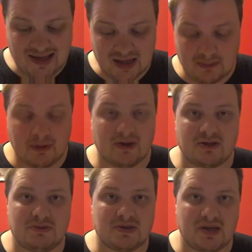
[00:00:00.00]

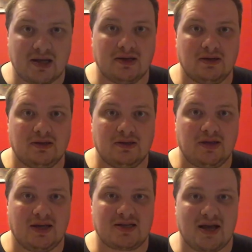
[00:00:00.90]
gigabytes per second
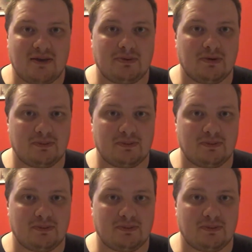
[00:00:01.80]
that is capable of